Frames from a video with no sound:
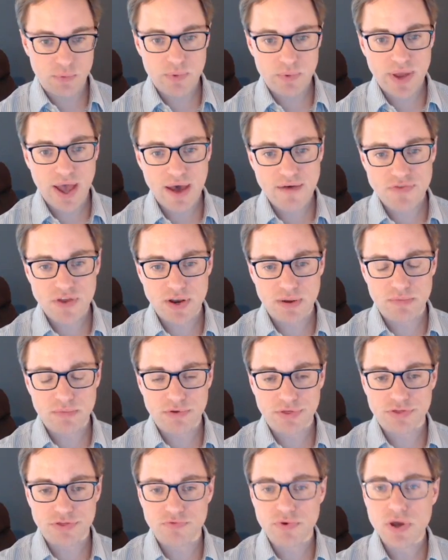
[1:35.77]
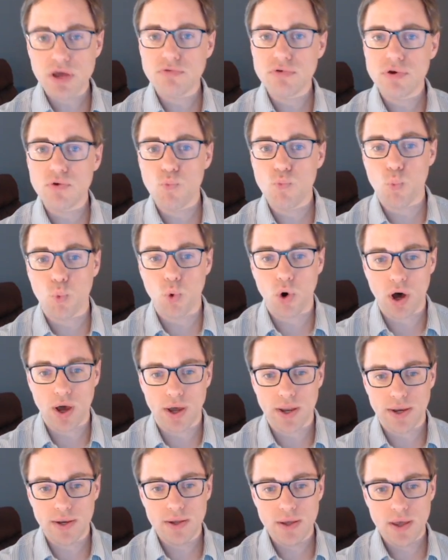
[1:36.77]
We would have the number
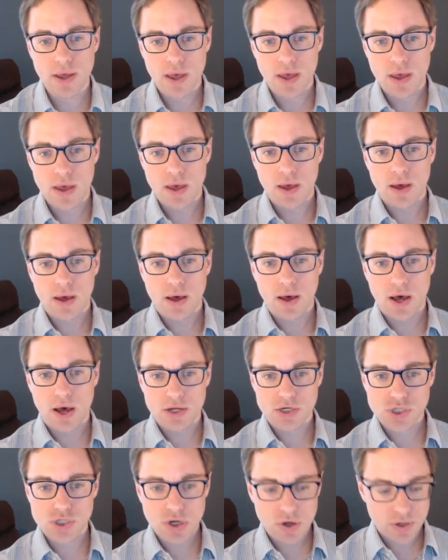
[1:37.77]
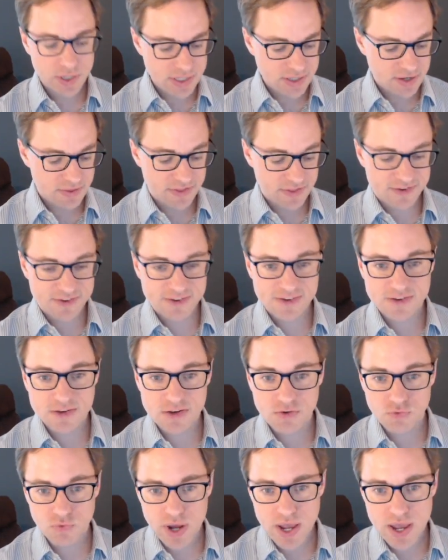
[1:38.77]
301 turn into the
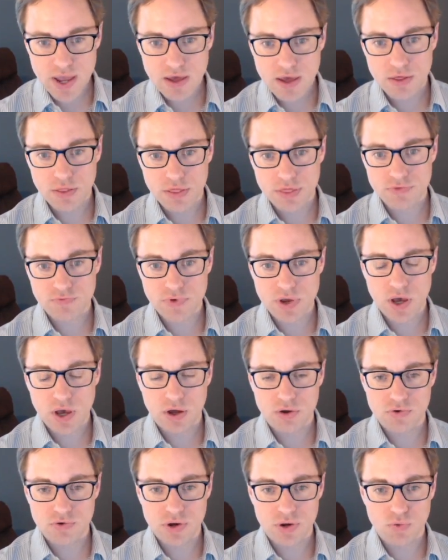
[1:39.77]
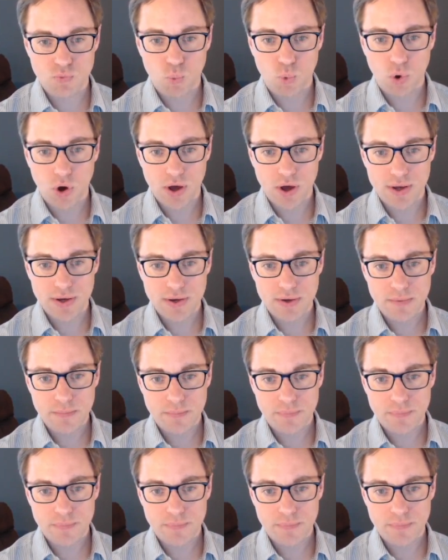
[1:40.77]
string 301.